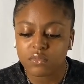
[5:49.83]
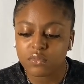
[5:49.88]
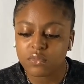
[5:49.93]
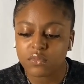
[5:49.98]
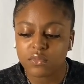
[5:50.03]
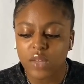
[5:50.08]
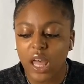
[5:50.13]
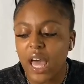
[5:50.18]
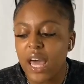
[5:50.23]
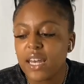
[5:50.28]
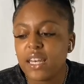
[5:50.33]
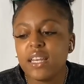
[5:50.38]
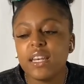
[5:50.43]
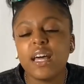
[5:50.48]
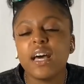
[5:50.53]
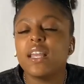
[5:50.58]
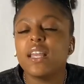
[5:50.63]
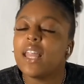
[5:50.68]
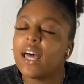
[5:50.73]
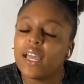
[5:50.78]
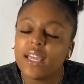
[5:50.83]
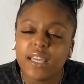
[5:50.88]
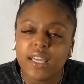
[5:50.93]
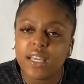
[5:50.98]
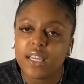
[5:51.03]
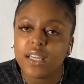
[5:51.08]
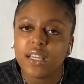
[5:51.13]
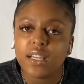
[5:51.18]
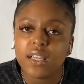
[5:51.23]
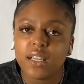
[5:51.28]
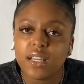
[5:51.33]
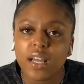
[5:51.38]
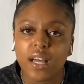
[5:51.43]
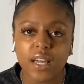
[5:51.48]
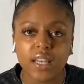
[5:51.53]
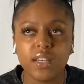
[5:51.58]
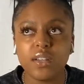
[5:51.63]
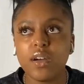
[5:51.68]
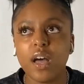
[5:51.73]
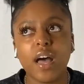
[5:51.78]
I did not like it.
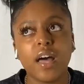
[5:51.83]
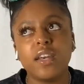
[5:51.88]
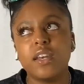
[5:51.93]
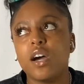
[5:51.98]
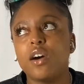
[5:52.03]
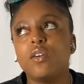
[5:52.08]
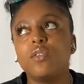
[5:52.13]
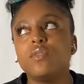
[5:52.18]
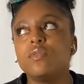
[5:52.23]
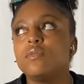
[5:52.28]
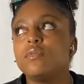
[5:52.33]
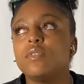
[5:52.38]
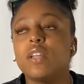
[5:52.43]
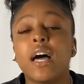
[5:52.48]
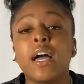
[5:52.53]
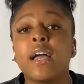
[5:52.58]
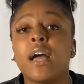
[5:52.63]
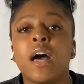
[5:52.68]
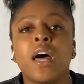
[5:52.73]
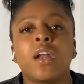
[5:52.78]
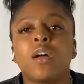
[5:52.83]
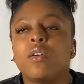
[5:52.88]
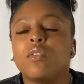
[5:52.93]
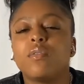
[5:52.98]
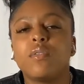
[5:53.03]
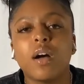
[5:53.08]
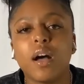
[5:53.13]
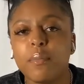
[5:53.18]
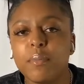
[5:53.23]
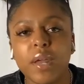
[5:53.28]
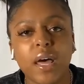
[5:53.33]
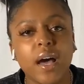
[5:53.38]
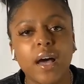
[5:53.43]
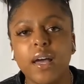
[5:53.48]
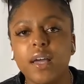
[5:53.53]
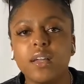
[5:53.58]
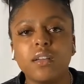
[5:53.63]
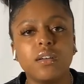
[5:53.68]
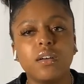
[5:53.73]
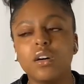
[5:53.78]
I'm not
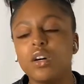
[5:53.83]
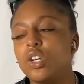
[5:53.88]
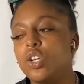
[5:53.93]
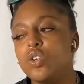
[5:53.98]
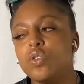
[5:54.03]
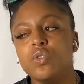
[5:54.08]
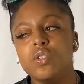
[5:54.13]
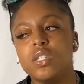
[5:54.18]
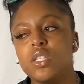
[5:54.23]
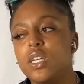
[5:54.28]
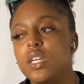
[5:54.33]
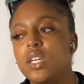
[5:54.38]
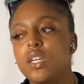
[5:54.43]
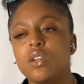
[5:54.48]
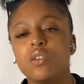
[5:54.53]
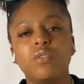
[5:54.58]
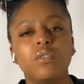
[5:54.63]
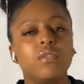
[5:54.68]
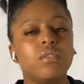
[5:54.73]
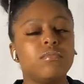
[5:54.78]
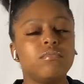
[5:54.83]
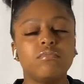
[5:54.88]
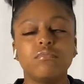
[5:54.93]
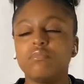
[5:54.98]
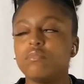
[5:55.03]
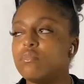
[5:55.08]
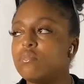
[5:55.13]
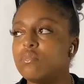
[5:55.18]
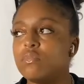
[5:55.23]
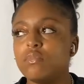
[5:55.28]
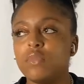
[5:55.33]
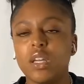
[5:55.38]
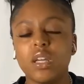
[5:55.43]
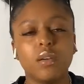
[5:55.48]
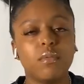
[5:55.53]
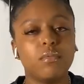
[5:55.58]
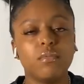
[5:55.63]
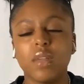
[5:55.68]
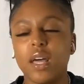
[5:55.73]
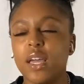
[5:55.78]
a newsy,
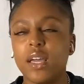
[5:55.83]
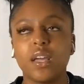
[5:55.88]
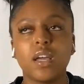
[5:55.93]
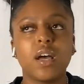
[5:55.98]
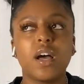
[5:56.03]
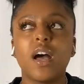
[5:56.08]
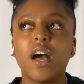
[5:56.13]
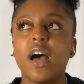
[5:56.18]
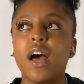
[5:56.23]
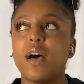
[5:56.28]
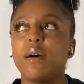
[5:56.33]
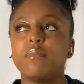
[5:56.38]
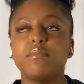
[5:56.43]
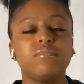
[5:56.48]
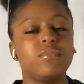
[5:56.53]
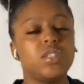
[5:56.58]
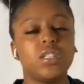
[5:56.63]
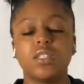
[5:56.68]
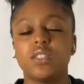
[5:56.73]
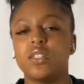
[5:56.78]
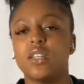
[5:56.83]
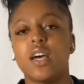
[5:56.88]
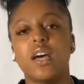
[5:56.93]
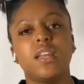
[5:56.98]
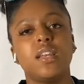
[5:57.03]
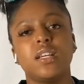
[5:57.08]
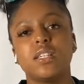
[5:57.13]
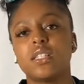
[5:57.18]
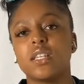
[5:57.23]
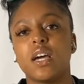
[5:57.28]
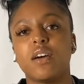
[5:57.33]
and like, I'm just not. That's not for me.